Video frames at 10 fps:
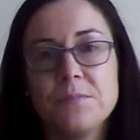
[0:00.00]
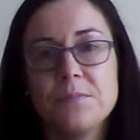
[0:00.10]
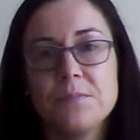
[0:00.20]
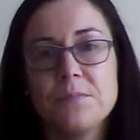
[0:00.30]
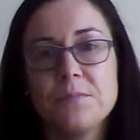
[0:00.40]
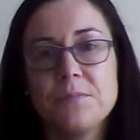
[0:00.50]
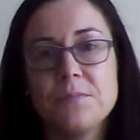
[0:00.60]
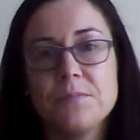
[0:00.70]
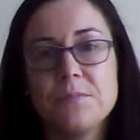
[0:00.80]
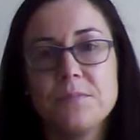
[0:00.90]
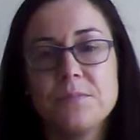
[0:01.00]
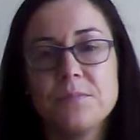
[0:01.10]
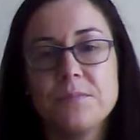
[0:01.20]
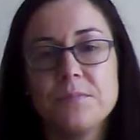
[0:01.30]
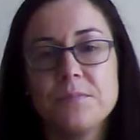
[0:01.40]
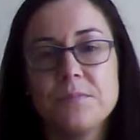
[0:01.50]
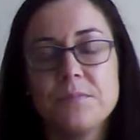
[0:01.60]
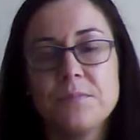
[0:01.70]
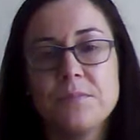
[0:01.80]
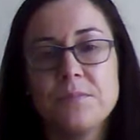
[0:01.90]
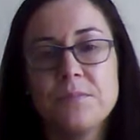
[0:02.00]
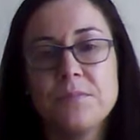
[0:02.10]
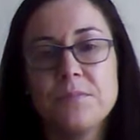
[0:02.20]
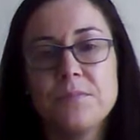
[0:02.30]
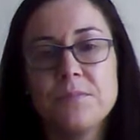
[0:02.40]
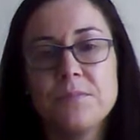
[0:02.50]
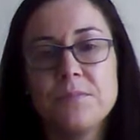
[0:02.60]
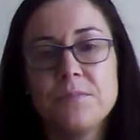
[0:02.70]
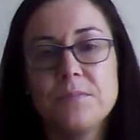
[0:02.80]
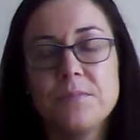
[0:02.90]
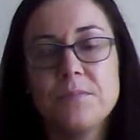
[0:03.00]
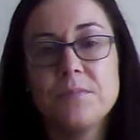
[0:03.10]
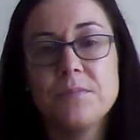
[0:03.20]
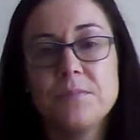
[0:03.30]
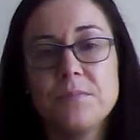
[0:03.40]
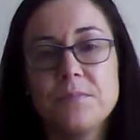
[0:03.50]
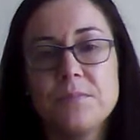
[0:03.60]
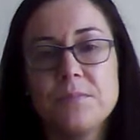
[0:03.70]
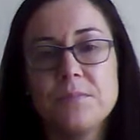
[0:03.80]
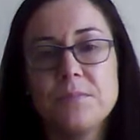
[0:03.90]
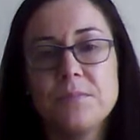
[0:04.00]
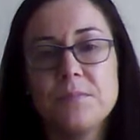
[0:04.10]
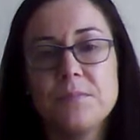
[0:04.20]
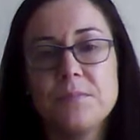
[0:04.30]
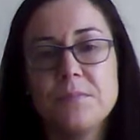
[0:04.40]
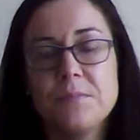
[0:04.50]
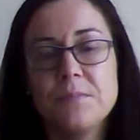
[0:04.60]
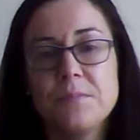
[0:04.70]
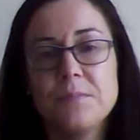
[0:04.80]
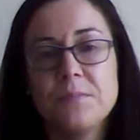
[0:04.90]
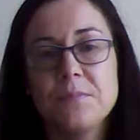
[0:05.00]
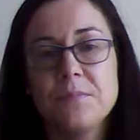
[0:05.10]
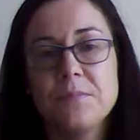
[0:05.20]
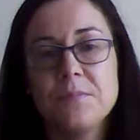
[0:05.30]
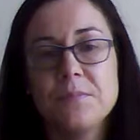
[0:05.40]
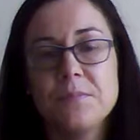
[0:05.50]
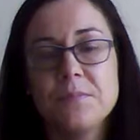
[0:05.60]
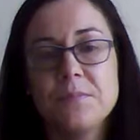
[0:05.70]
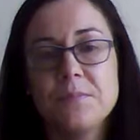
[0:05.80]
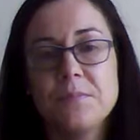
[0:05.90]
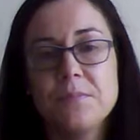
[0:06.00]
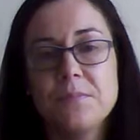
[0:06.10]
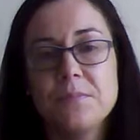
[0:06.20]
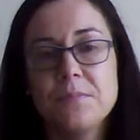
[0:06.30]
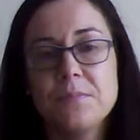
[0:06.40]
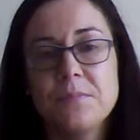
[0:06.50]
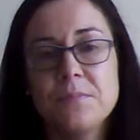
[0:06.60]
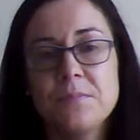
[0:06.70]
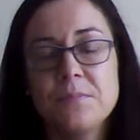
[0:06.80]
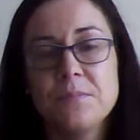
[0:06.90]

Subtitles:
The person shown says nothing.